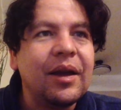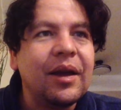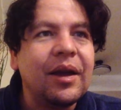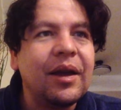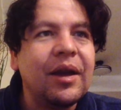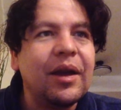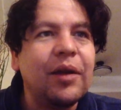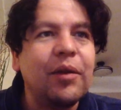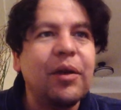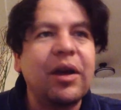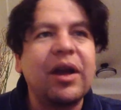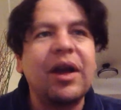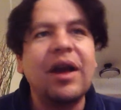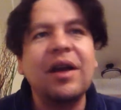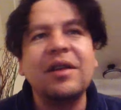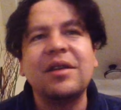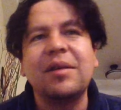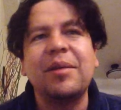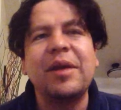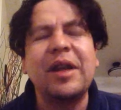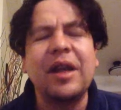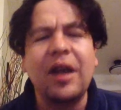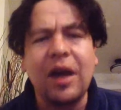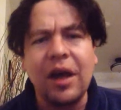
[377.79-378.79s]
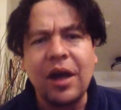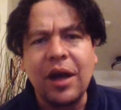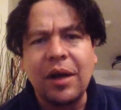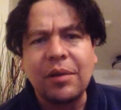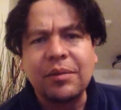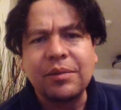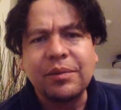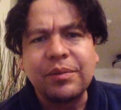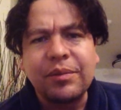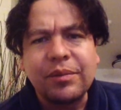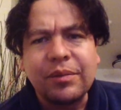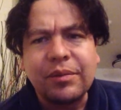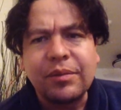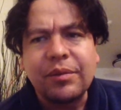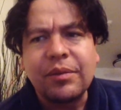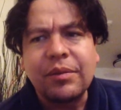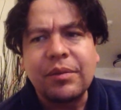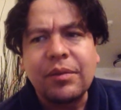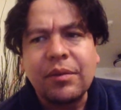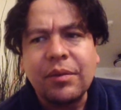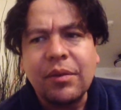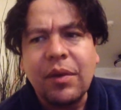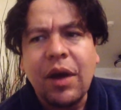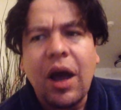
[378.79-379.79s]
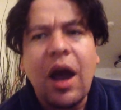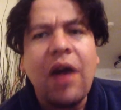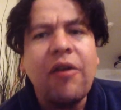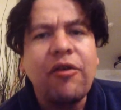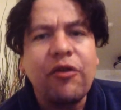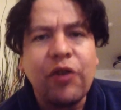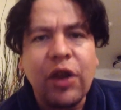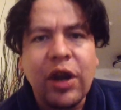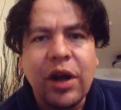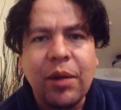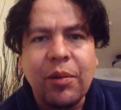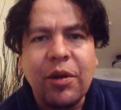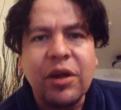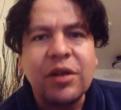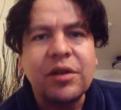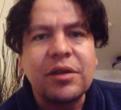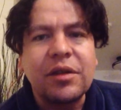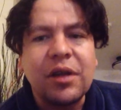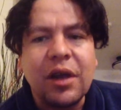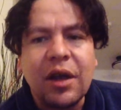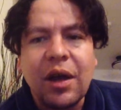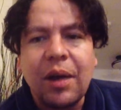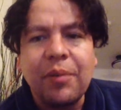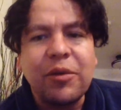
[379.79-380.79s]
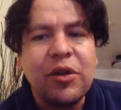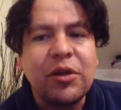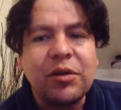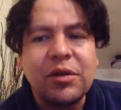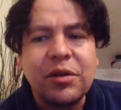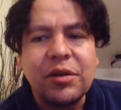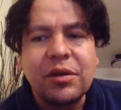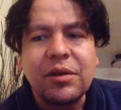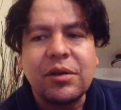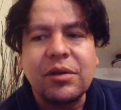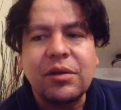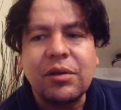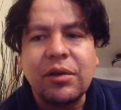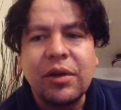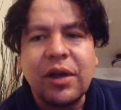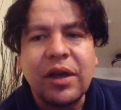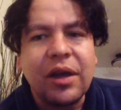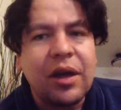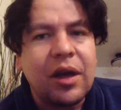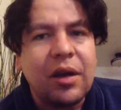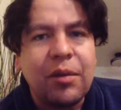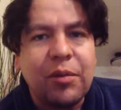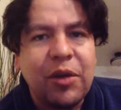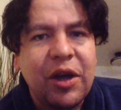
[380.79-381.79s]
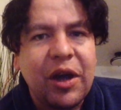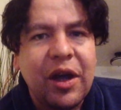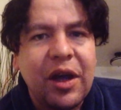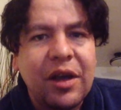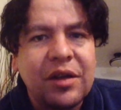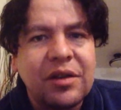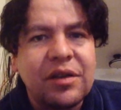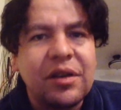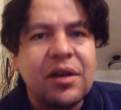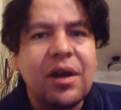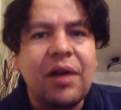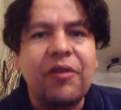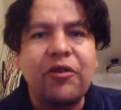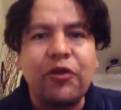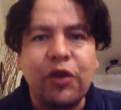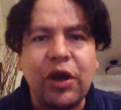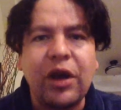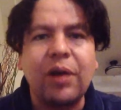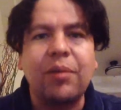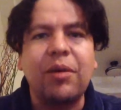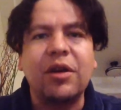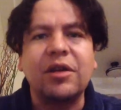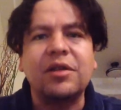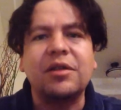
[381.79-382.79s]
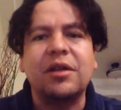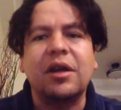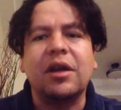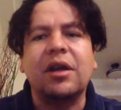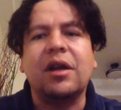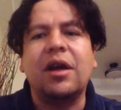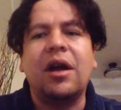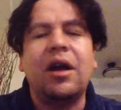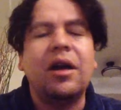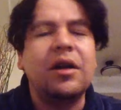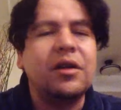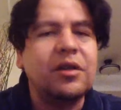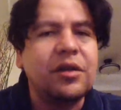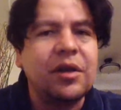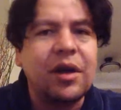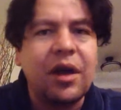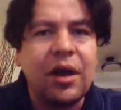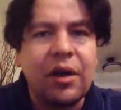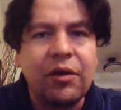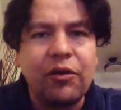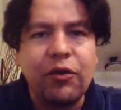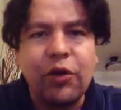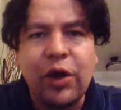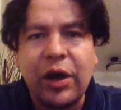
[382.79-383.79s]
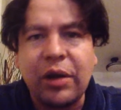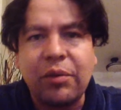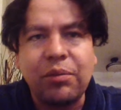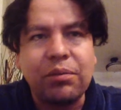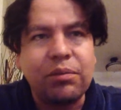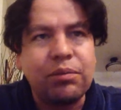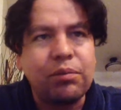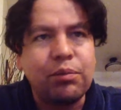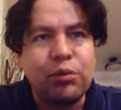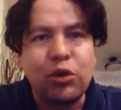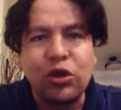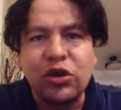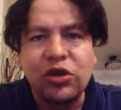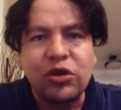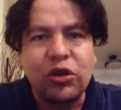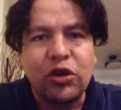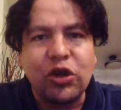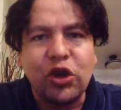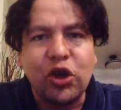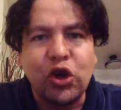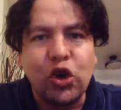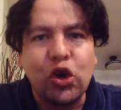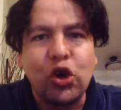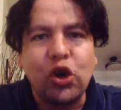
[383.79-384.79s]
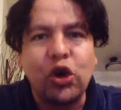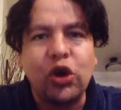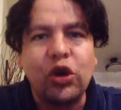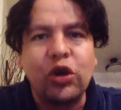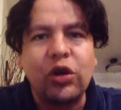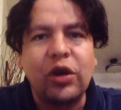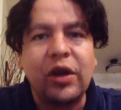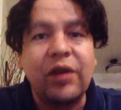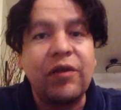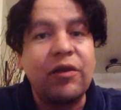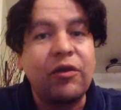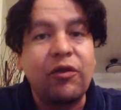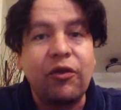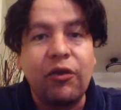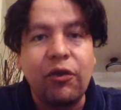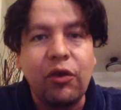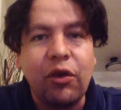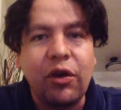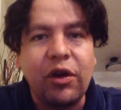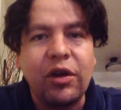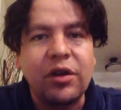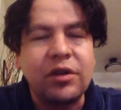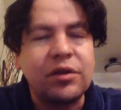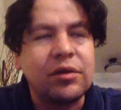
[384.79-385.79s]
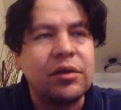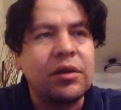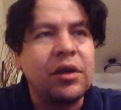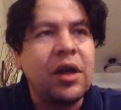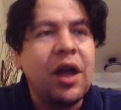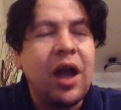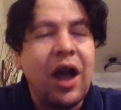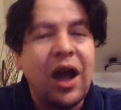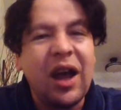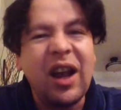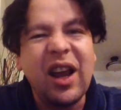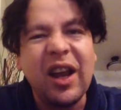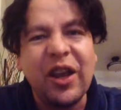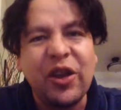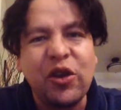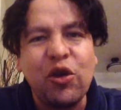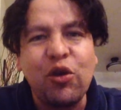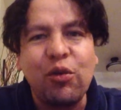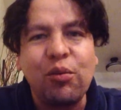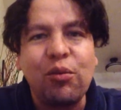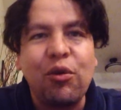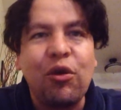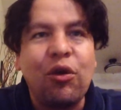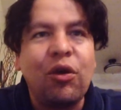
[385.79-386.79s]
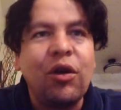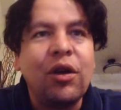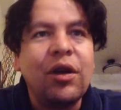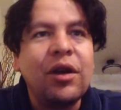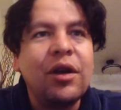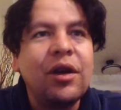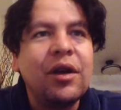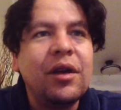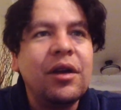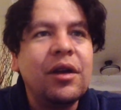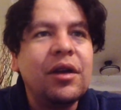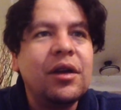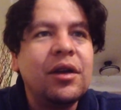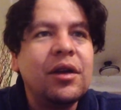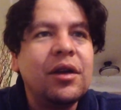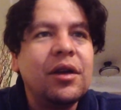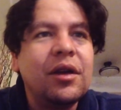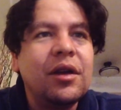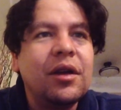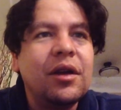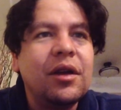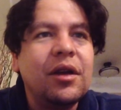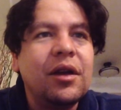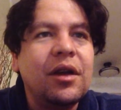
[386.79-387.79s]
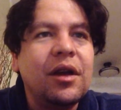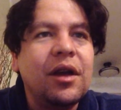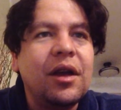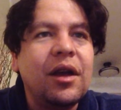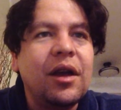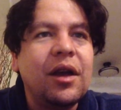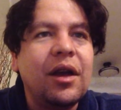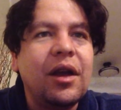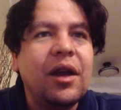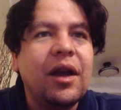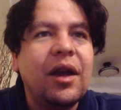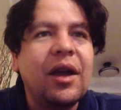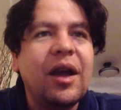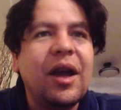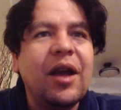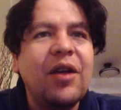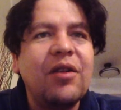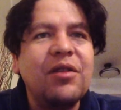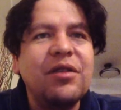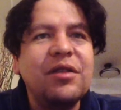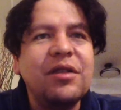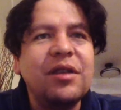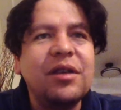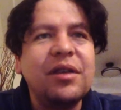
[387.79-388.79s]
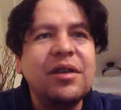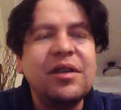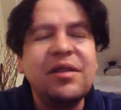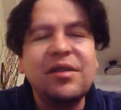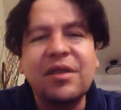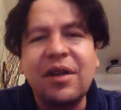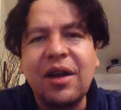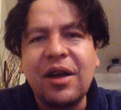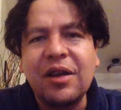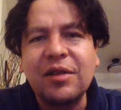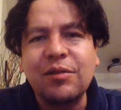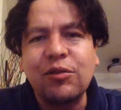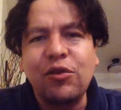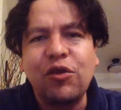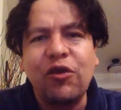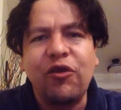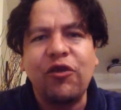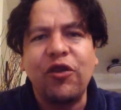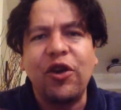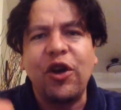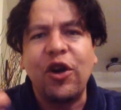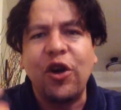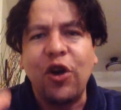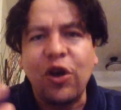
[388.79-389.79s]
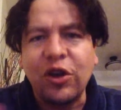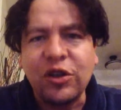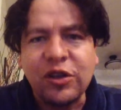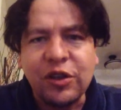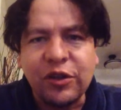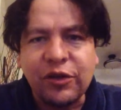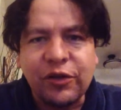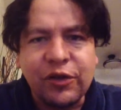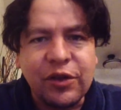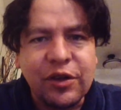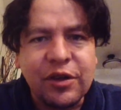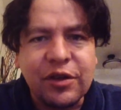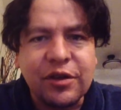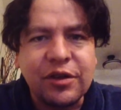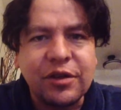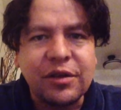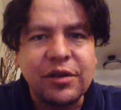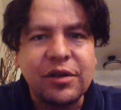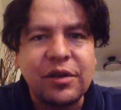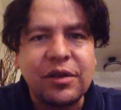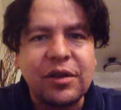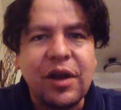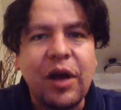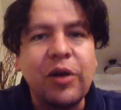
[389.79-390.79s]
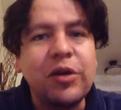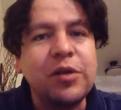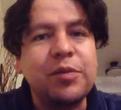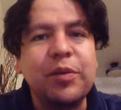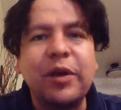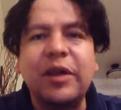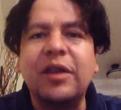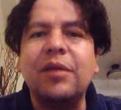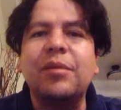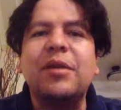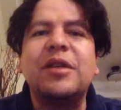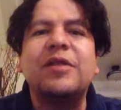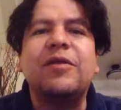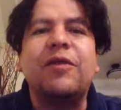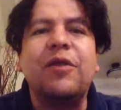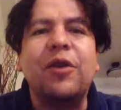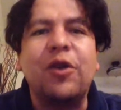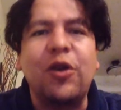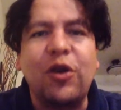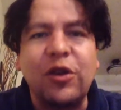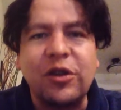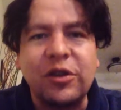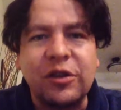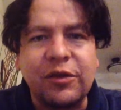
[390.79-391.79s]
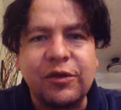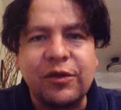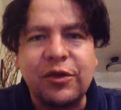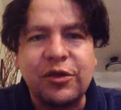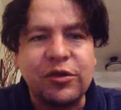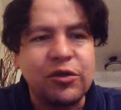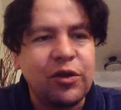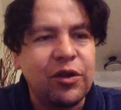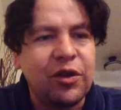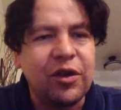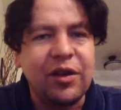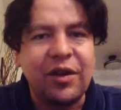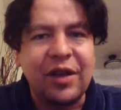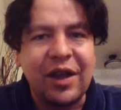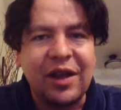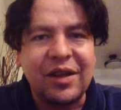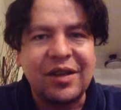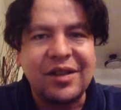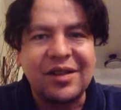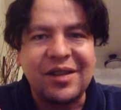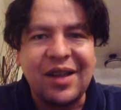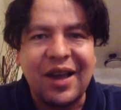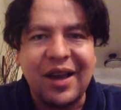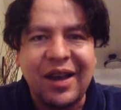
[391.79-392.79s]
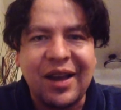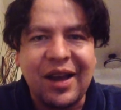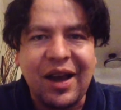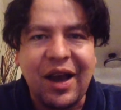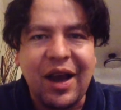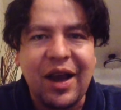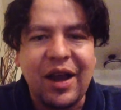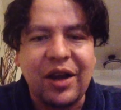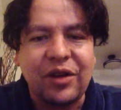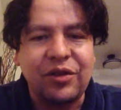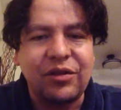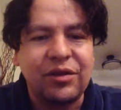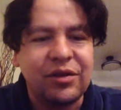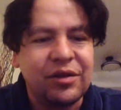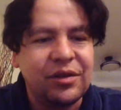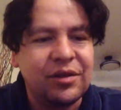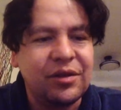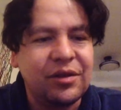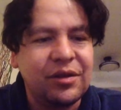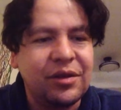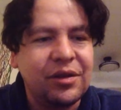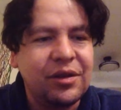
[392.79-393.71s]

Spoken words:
Anyway, guys, I mean, I've read about, I'm not talking out of my ass here, I've read about psychiatry, I've read books on Jung, even Freud as well. I like Jung more. And I consider these guys more philosophers. I respect them as philosophers rather than psychiatrists.